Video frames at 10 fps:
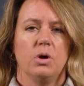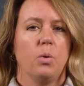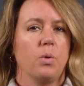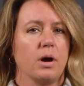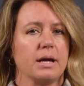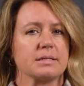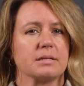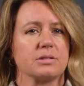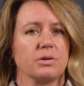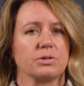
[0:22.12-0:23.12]
whereas
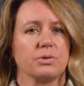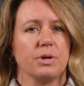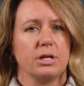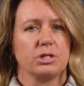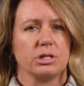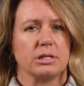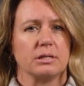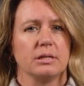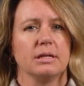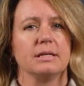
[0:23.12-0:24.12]
adulteration
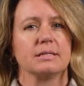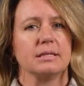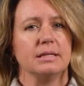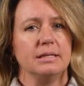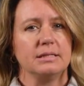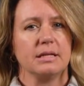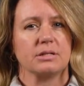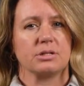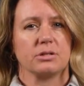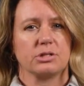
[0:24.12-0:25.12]
is an
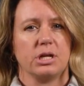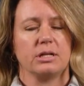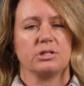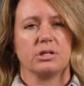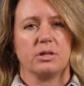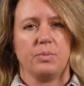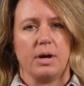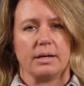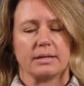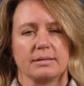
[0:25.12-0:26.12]
intentional change to the
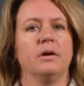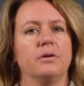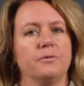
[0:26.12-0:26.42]
product.